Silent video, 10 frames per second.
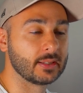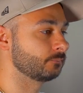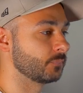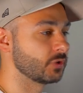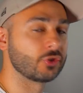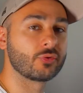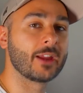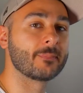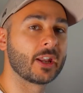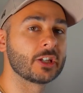So trade
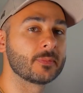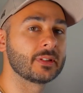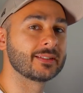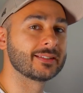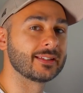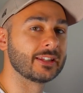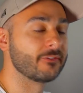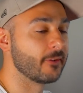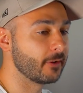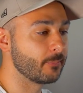management is
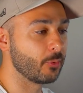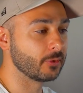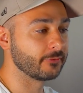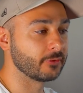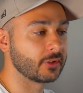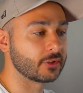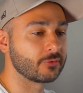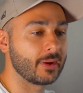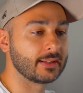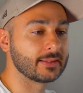very important for a lot of
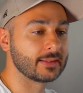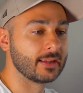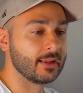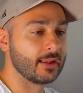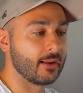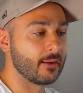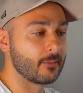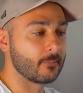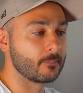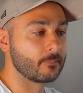traders, and